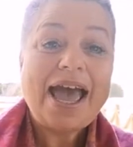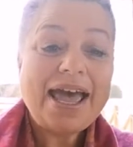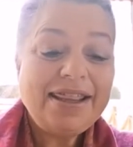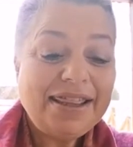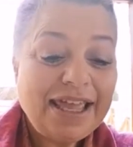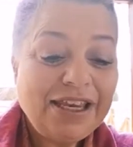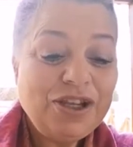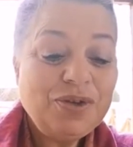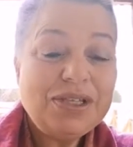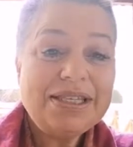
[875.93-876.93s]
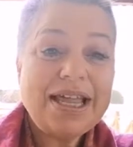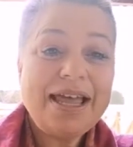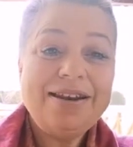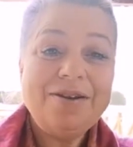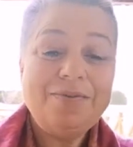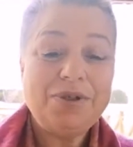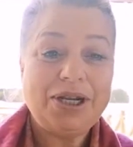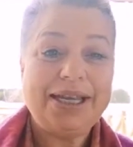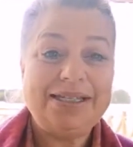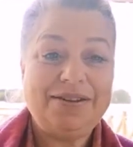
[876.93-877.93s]
And then you stand
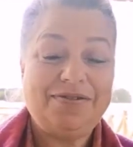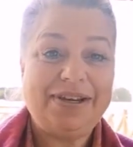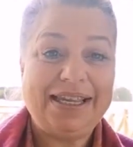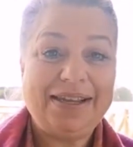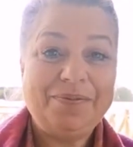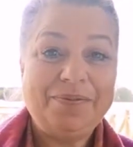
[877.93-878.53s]
objectively